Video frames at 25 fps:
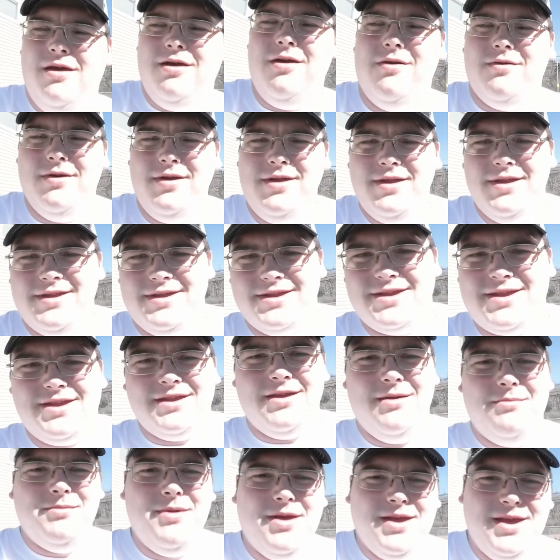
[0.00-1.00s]
Oh, it is
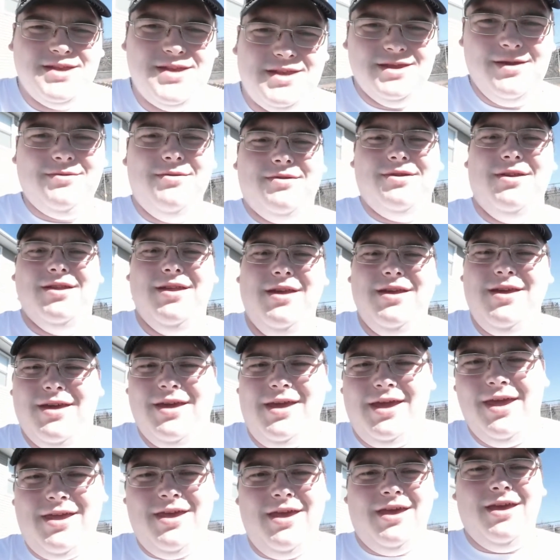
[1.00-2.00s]
some nice out
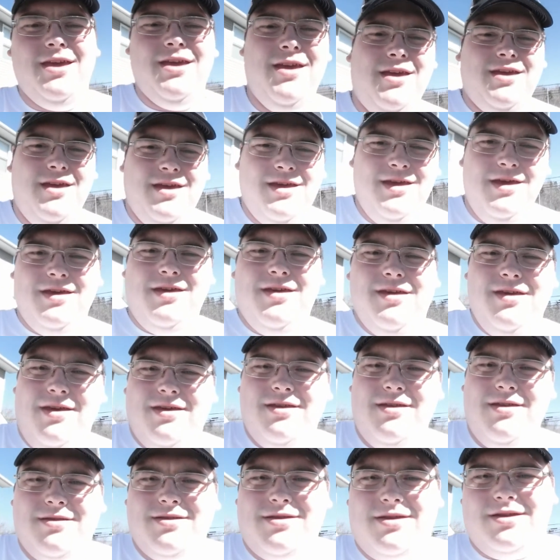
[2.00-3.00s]
today.
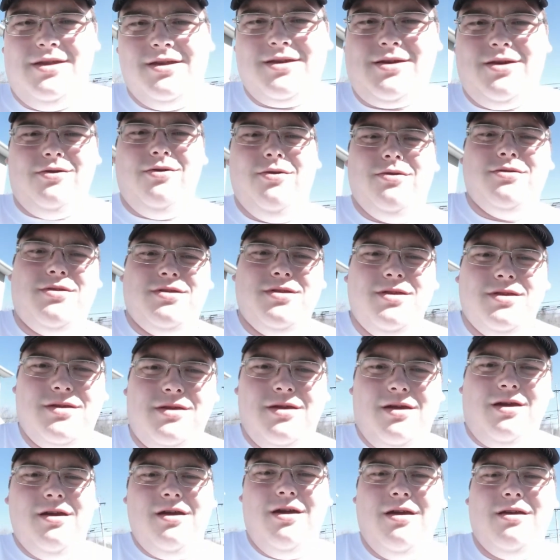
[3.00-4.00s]
Just gonna go to
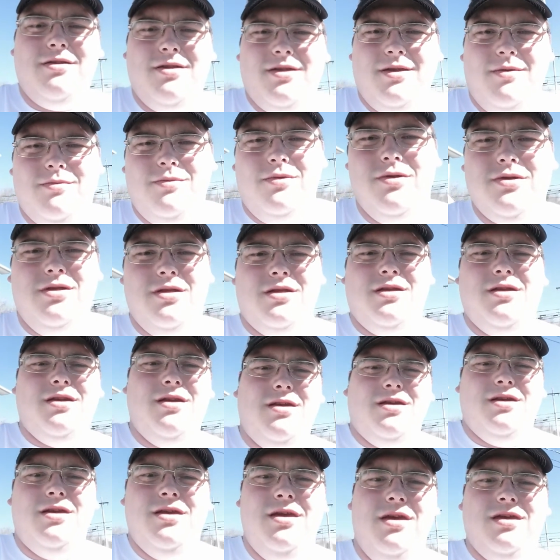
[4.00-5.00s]
the car and then
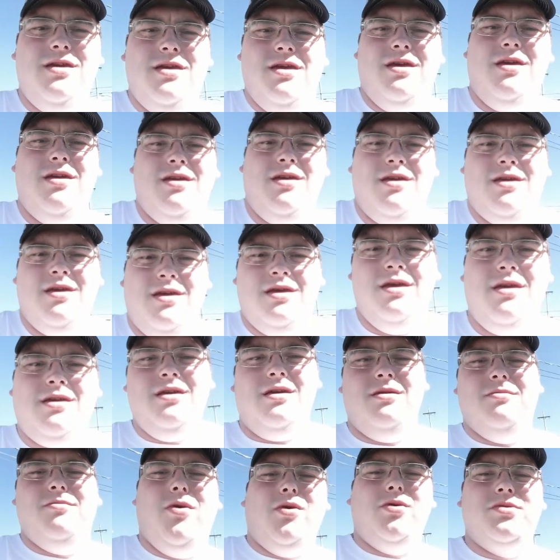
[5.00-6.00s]
we'll uh,
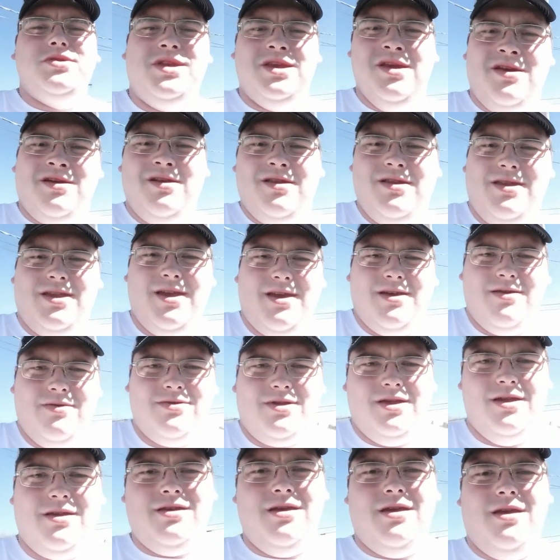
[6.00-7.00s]
mosey on
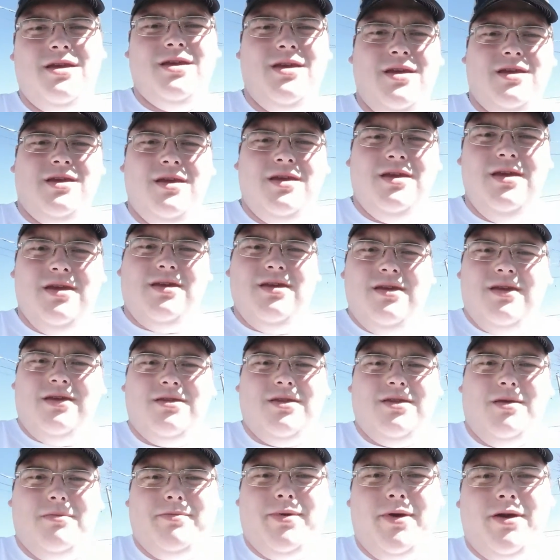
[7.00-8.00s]
down to
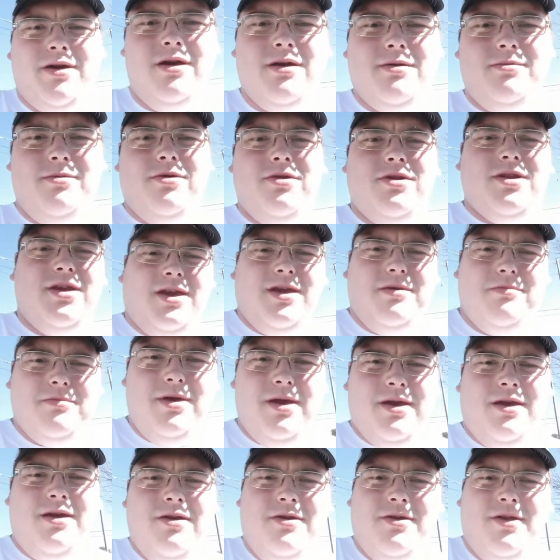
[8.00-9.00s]
the barber to get
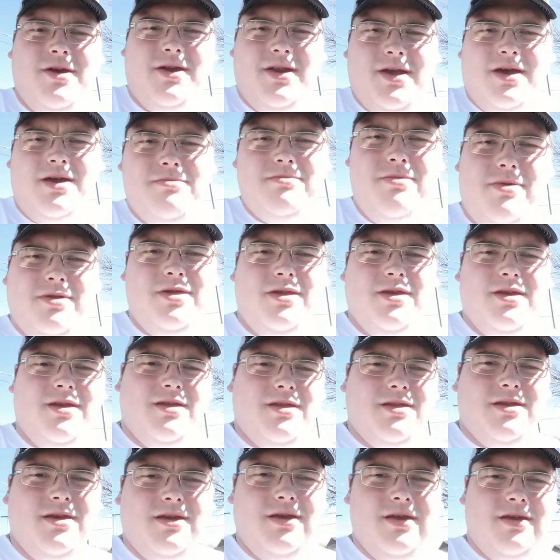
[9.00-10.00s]
my hair done up, and
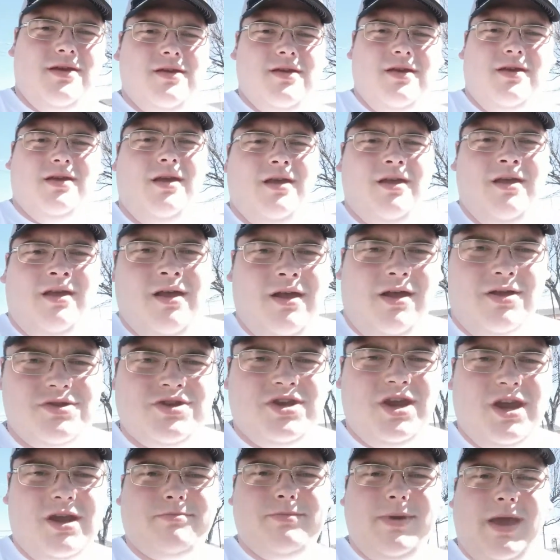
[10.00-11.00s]
then uh,
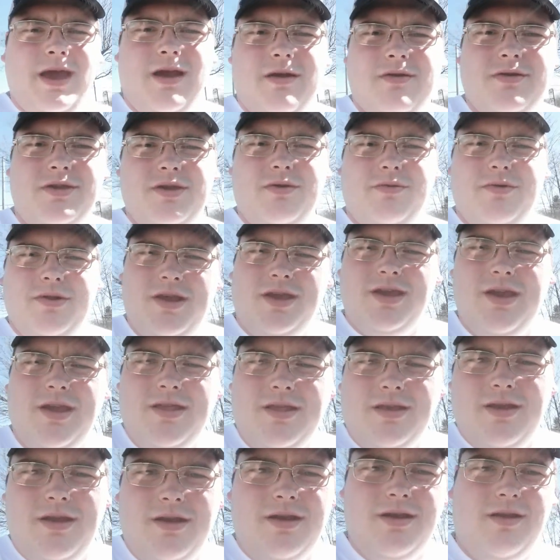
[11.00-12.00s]
I'll check back with you when I
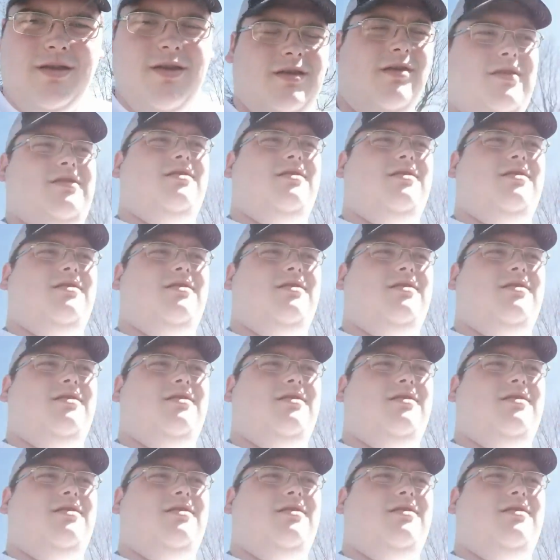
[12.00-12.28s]
get there.